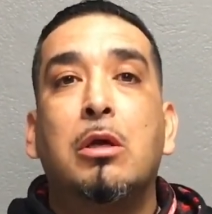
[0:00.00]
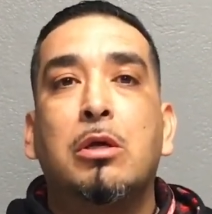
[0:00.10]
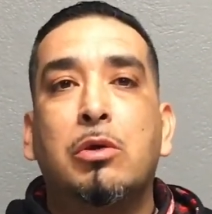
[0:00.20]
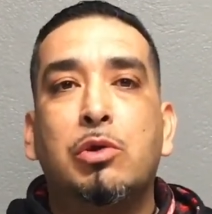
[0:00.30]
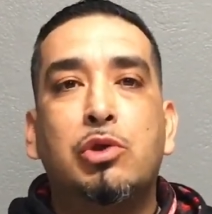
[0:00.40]
He
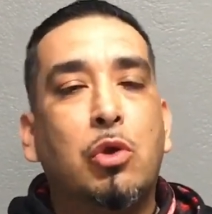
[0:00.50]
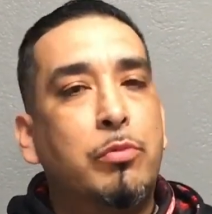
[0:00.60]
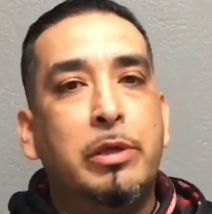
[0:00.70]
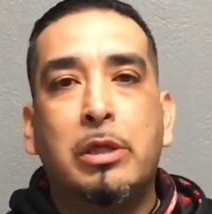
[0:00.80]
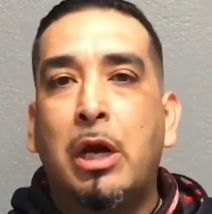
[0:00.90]
showed
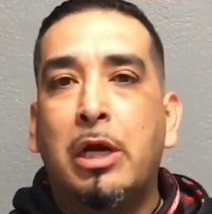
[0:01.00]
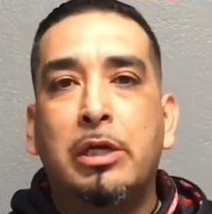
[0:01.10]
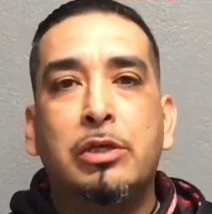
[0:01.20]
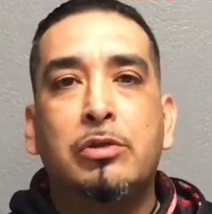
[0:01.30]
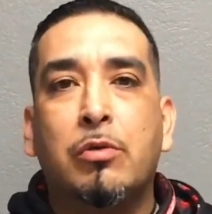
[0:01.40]
me a lot.
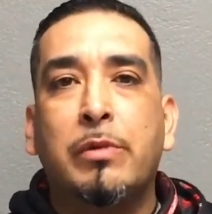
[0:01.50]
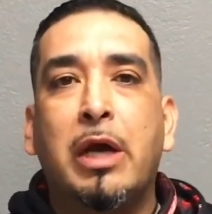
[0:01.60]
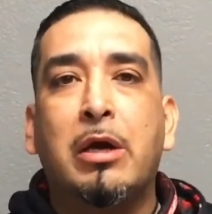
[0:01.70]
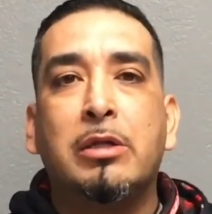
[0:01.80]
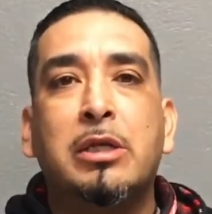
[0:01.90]
He showed me
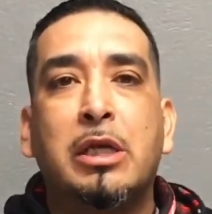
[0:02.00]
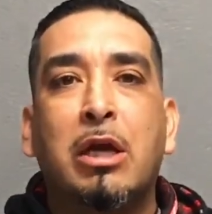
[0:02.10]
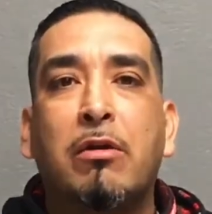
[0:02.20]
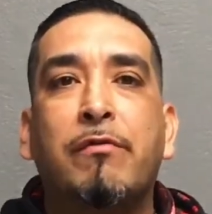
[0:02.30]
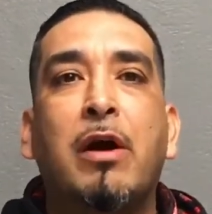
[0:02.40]
how to take
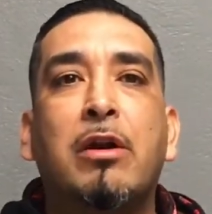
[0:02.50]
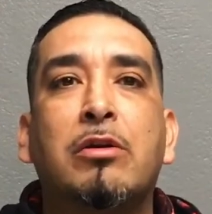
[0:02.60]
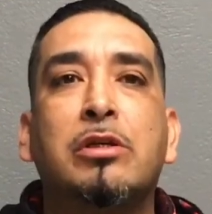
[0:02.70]
care of fighters.